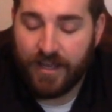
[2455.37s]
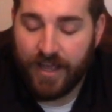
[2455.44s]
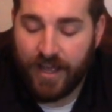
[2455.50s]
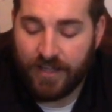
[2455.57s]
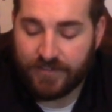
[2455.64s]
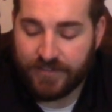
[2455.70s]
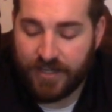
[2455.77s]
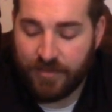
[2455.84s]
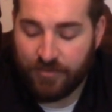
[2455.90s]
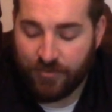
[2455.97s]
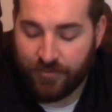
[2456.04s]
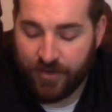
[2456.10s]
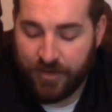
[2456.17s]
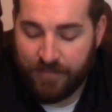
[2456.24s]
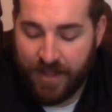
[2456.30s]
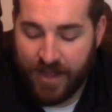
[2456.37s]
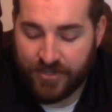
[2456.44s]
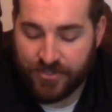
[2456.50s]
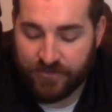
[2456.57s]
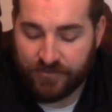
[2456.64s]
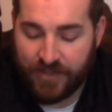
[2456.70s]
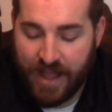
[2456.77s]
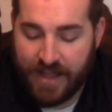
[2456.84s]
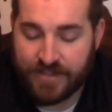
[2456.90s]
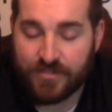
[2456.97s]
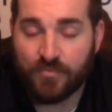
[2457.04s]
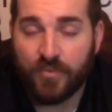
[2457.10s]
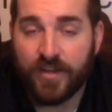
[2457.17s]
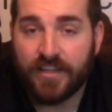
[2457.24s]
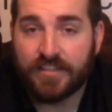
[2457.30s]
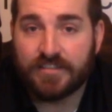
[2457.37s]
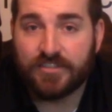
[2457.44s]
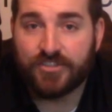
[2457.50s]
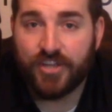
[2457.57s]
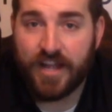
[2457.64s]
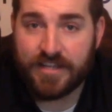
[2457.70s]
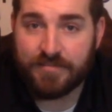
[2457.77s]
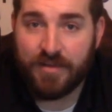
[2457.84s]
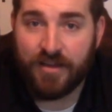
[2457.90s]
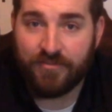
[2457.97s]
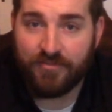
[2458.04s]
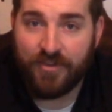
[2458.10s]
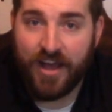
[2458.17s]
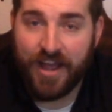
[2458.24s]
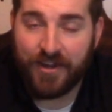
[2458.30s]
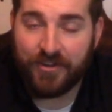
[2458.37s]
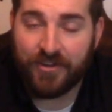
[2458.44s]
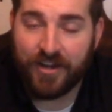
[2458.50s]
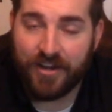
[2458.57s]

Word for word: and to have a rematch of last week's Ches-Mont final.